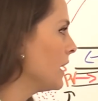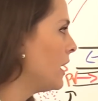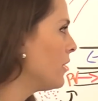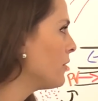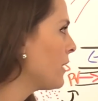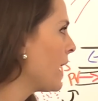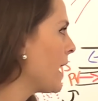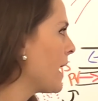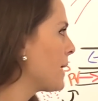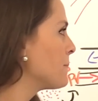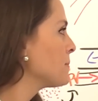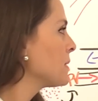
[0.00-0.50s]

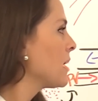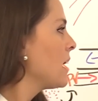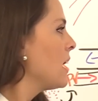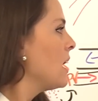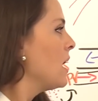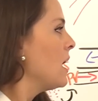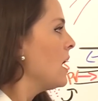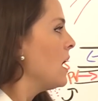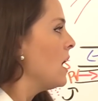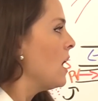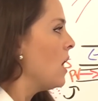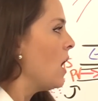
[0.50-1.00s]
Okay.
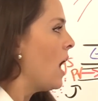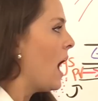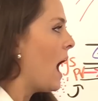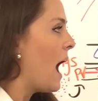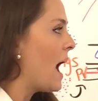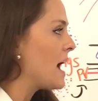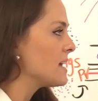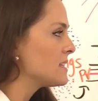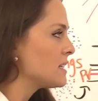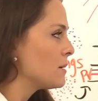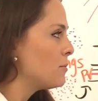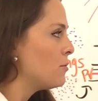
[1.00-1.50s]

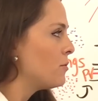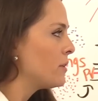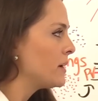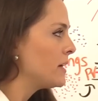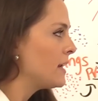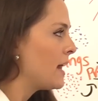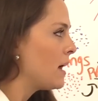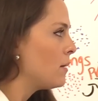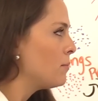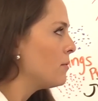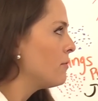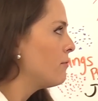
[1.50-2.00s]
As I
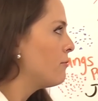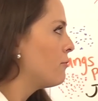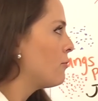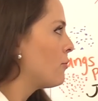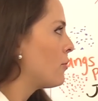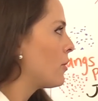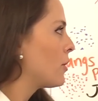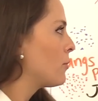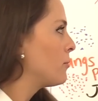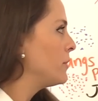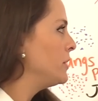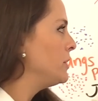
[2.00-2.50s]
pointed out
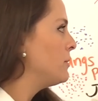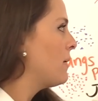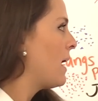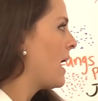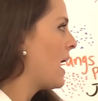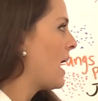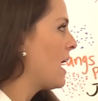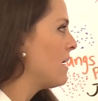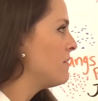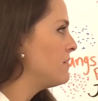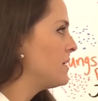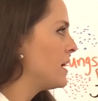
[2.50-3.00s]
before, when you
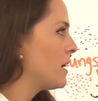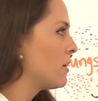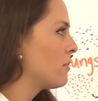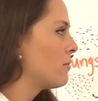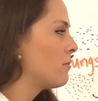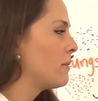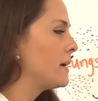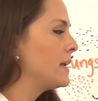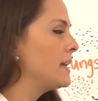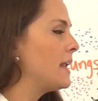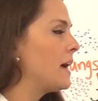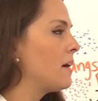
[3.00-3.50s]
have
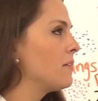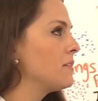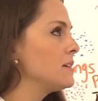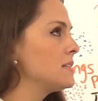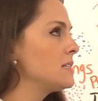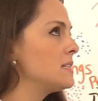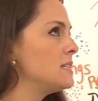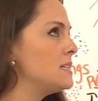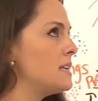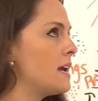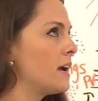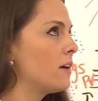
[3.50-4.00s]
narrowing, now
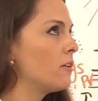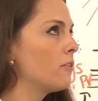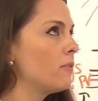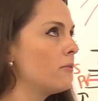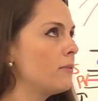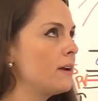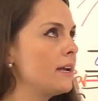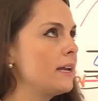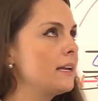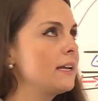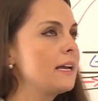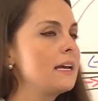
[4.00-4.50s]
this
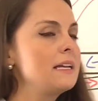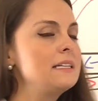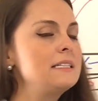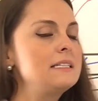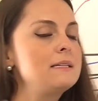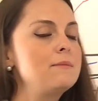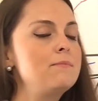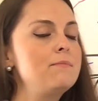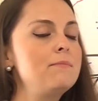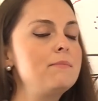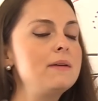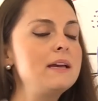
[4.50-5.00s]
narrowing
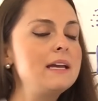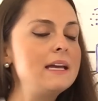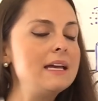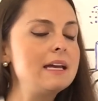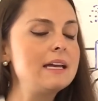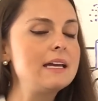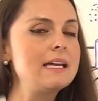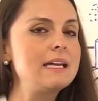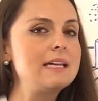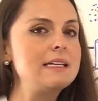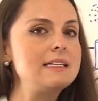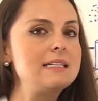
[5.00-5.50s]
can
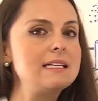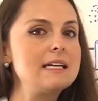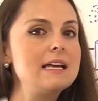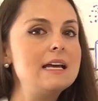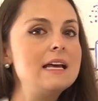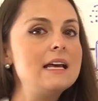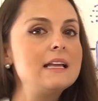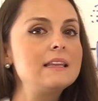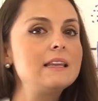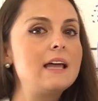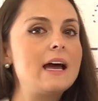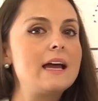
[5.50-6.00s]
depend,
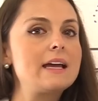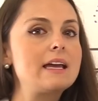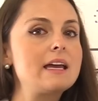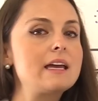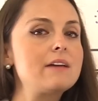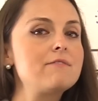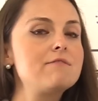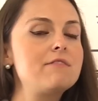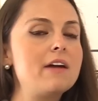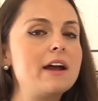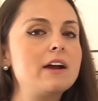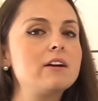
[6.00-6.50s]
like
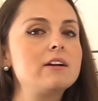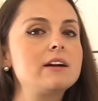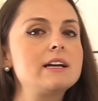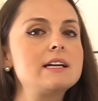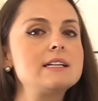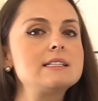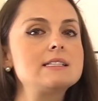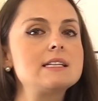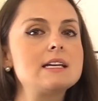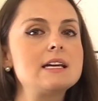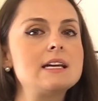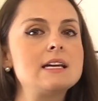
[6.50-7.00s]
it
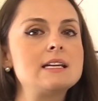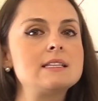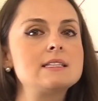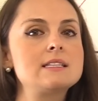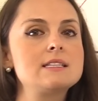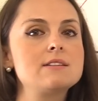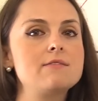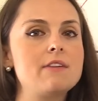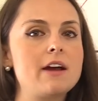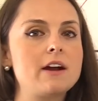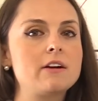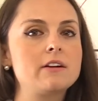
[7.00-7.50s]
varies
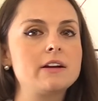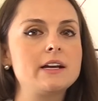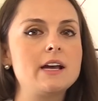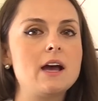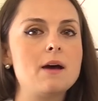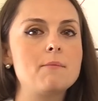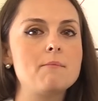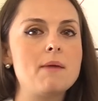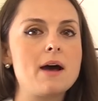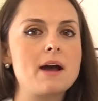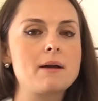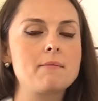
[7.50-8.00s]
in
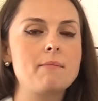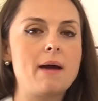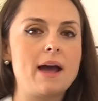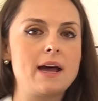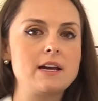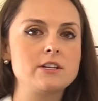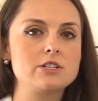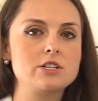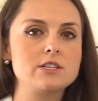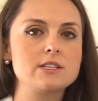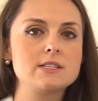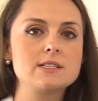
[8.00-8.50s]
severity among
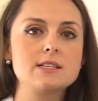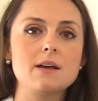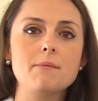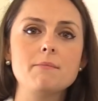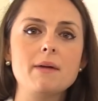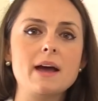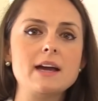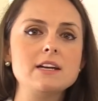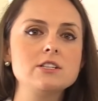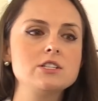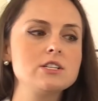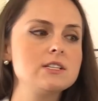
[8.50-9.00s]
patients.
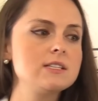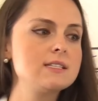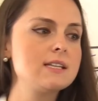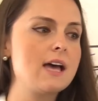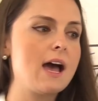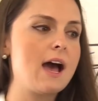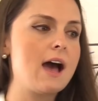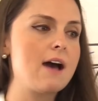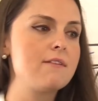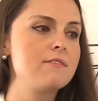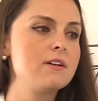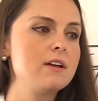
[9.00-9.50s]
Some patients
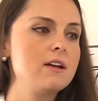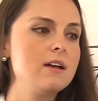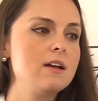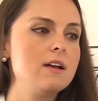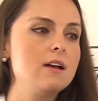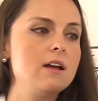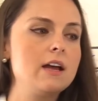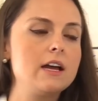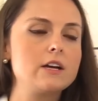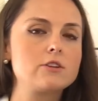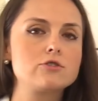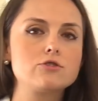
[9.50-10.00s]
have
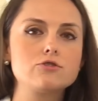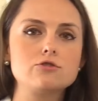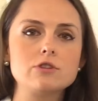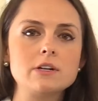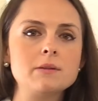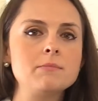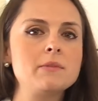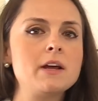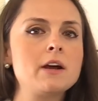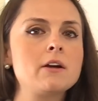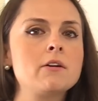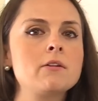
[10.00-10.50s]

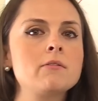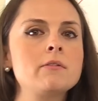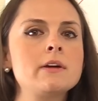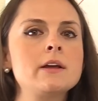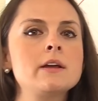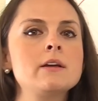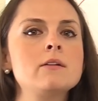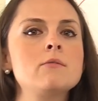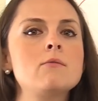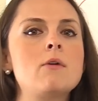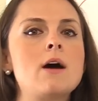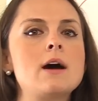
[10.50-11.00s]
extreme
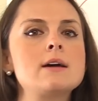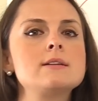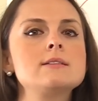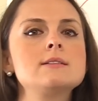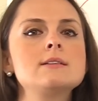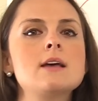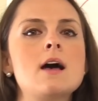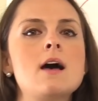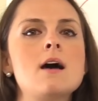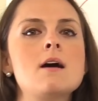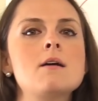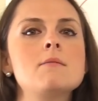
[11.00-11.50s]
narrowing, while
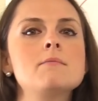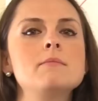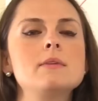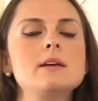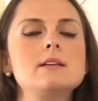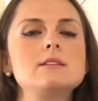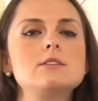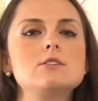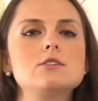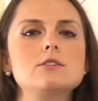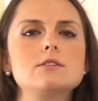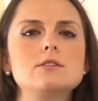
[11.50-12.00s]
some
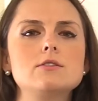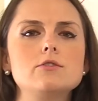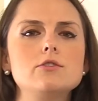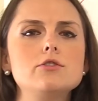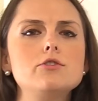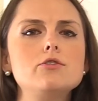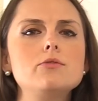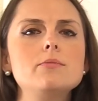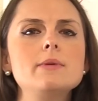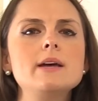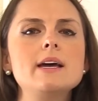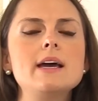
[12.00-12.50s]
it's just a
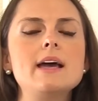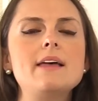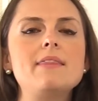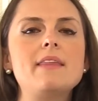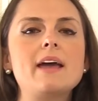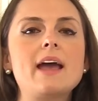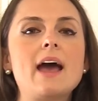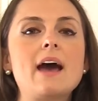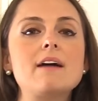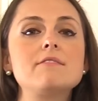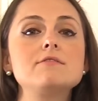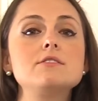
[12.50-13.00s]
little bit
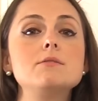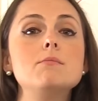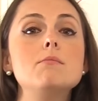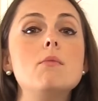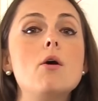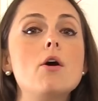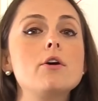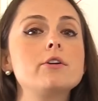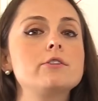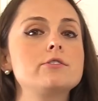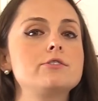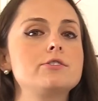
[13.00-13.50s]
and they have to
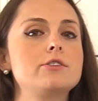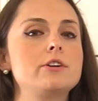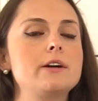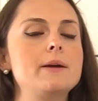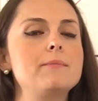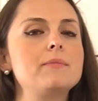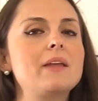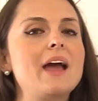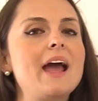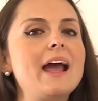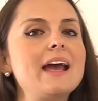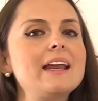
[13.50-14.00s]
monitor
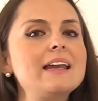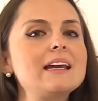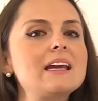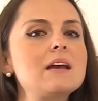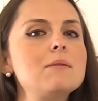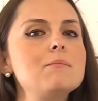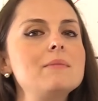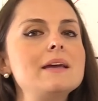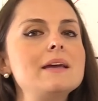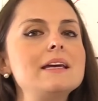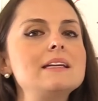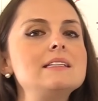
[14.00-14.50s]
it. And
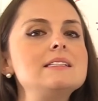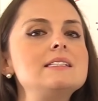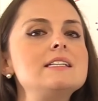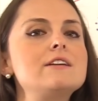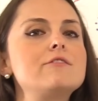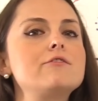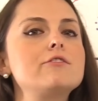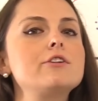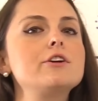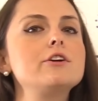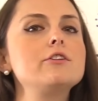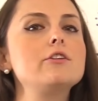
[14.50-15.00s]
it can be in
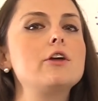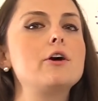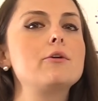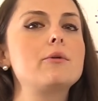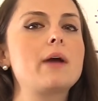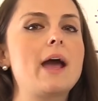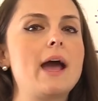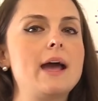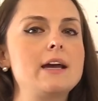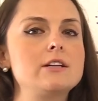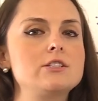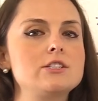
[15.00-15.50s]
different
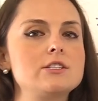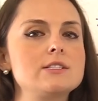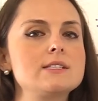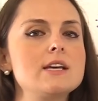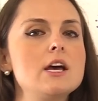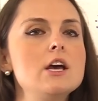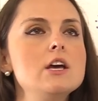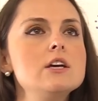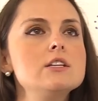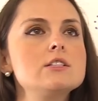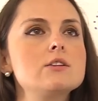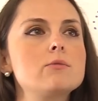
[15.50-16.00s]
locations.
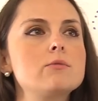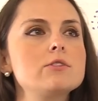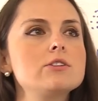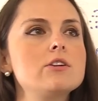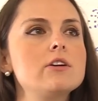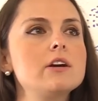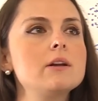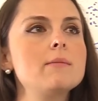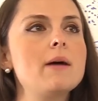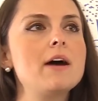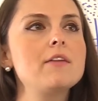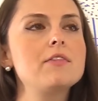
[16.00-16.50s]
So we're
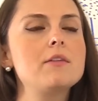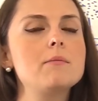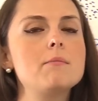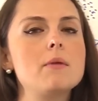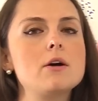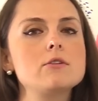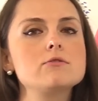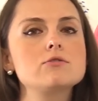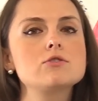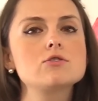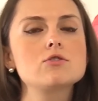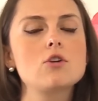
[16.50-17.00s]
talking about the
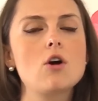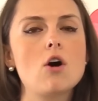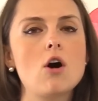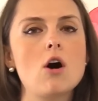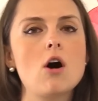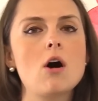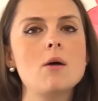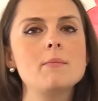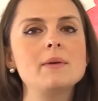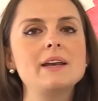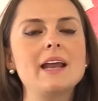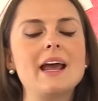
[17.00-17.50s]
most
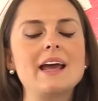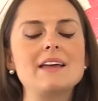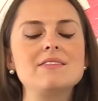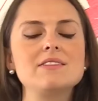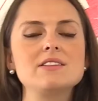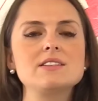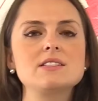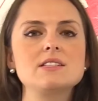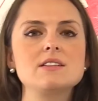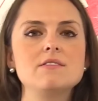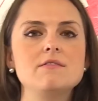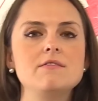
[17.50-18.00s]
common
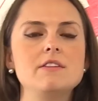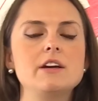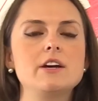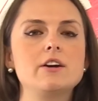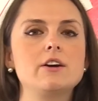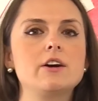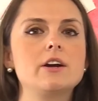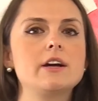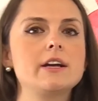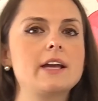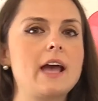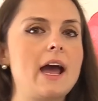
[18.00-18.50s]
and the
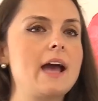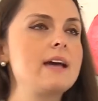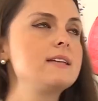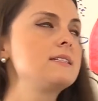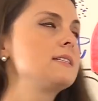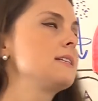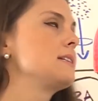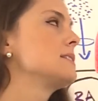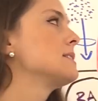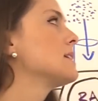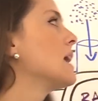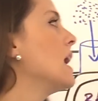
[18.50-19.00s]
severe
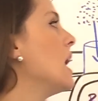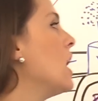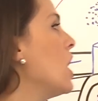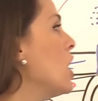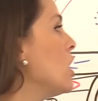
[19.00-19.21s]
cases.